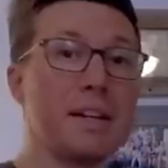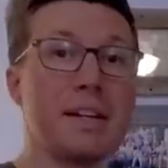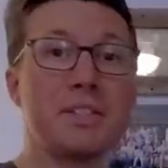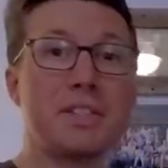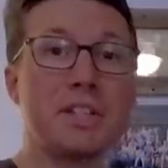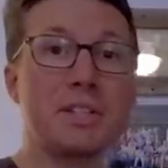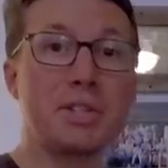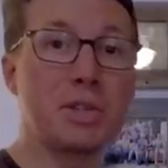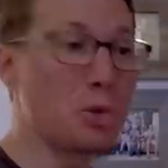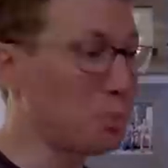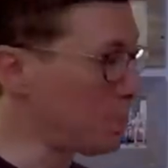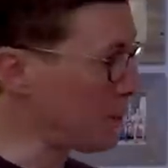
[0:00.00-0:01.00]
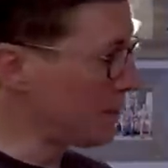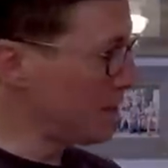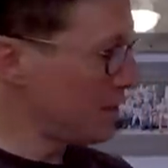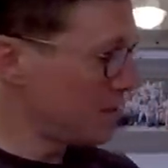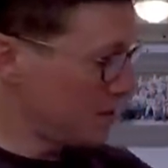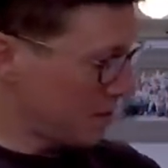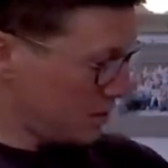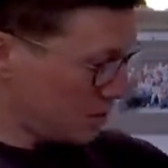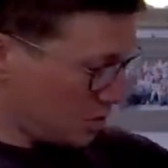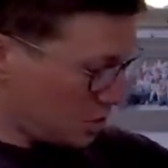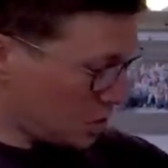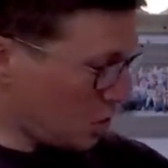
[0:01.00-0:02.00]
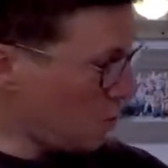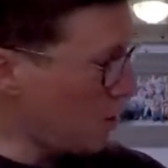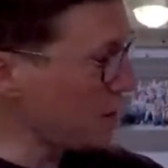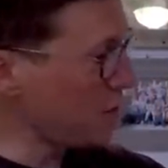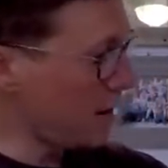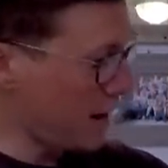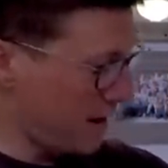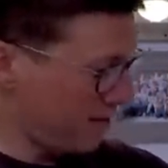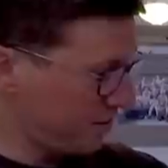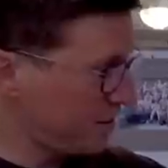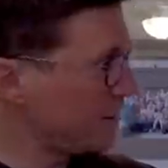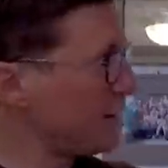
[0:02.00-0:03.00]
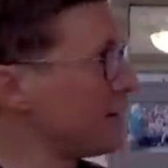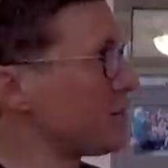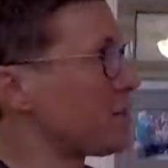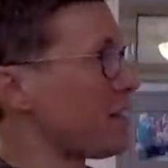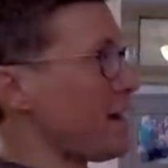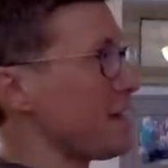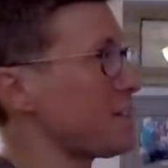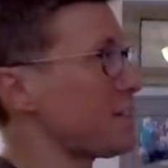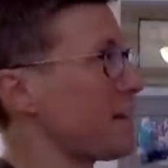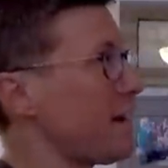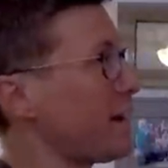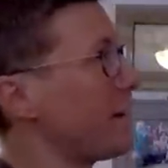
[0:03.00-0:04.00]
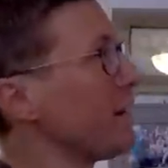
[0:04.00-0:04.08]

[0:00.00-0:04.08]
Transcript: Instant sloop. So what you have is the headstay